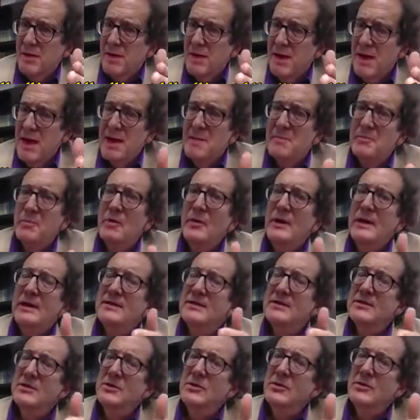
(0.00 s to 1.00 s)
And pretty
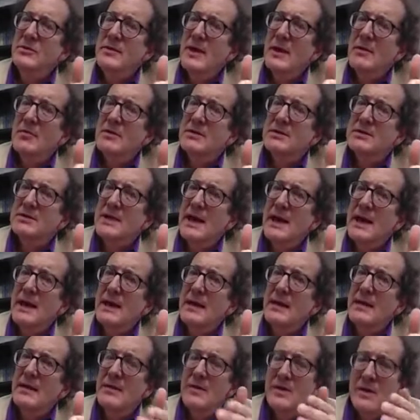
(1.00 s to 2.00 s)
soon they were saying
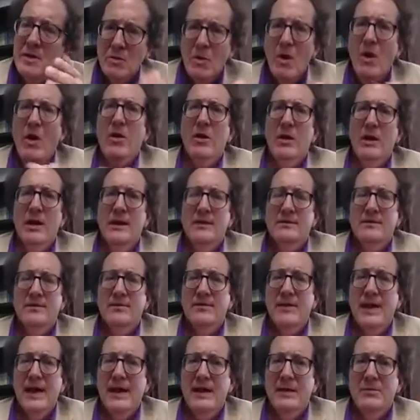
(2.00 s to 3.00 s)
there are lots of
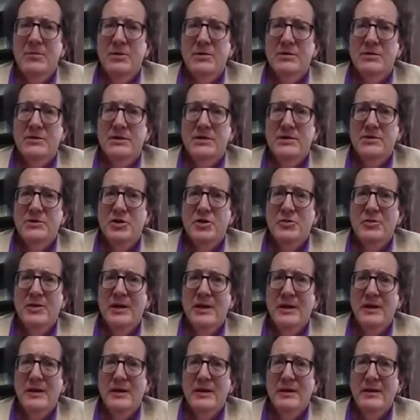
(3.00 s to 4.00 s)
cannibals in Germany.
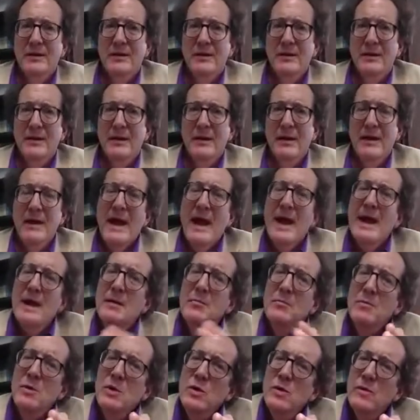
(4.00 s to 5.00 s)
And it
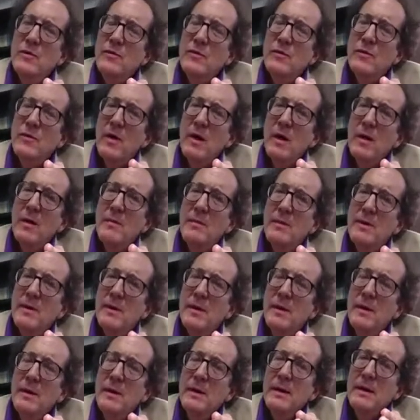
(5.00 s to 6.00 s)
moved from,
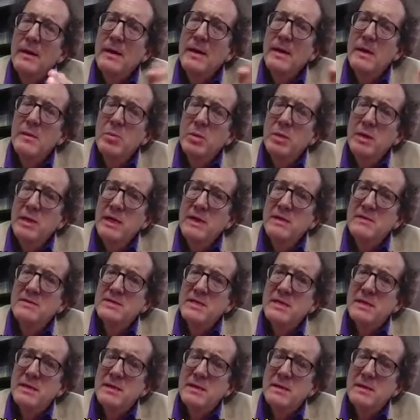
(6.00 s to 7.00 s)
he believes
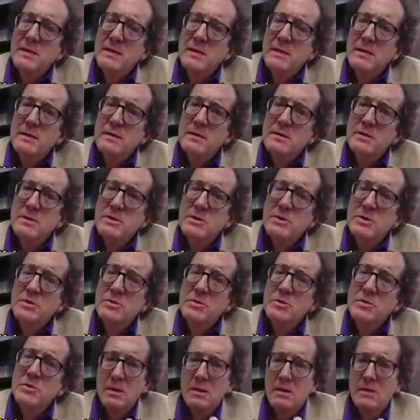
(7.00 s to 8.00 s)
it,
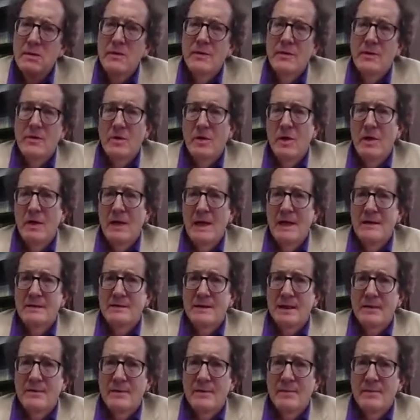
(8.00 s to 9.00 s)
to there are lots
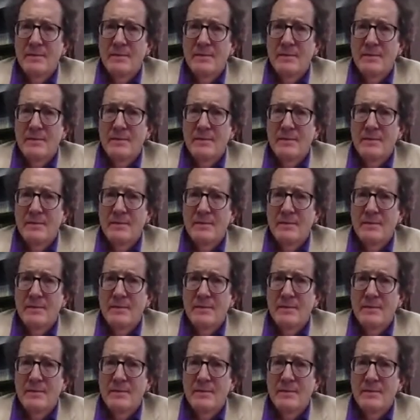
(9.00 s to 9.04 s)
of them.